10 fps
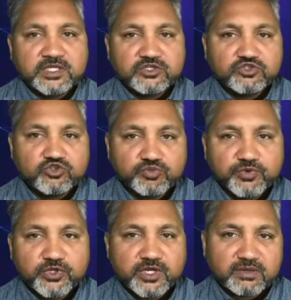
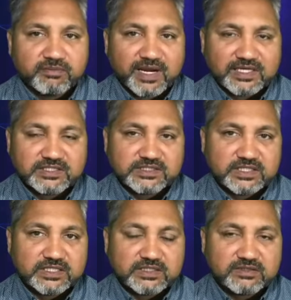superior
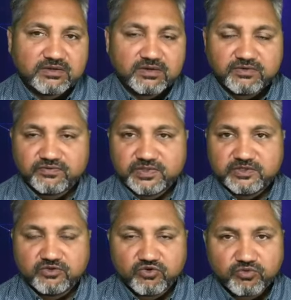mindset of the
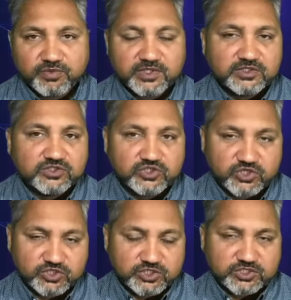European
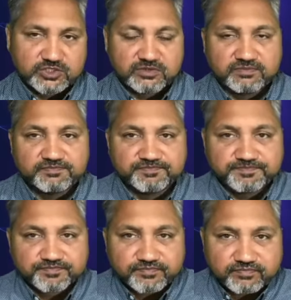churches,
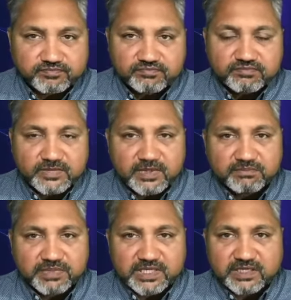
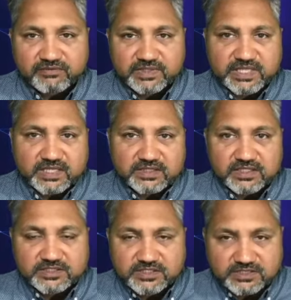beginning with
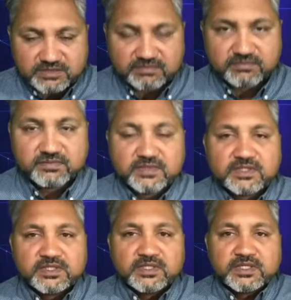Catholicism
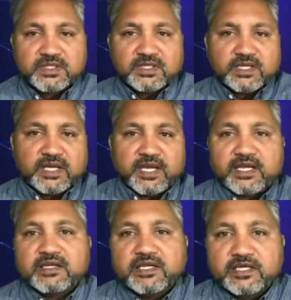
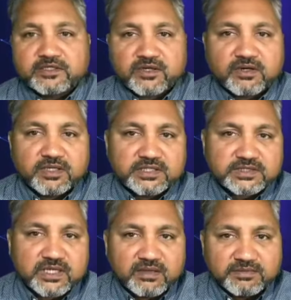and later on
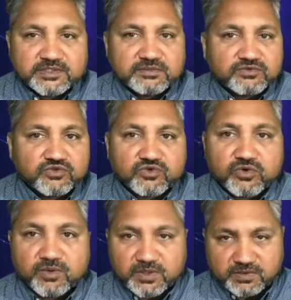Islamism took
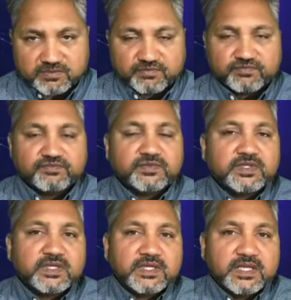over.
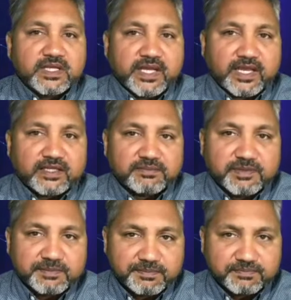And the
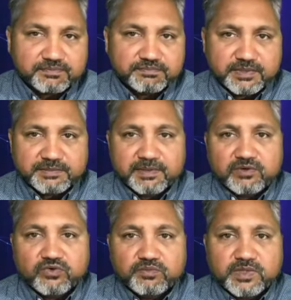pe- people
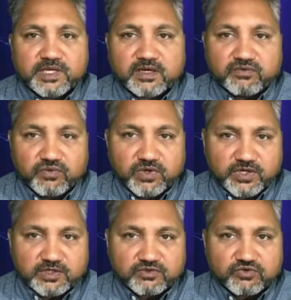whom they
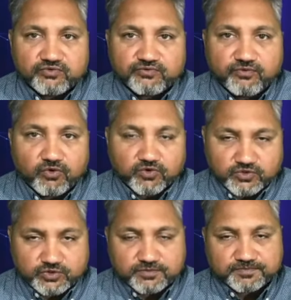converted through
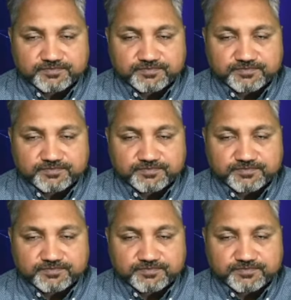force,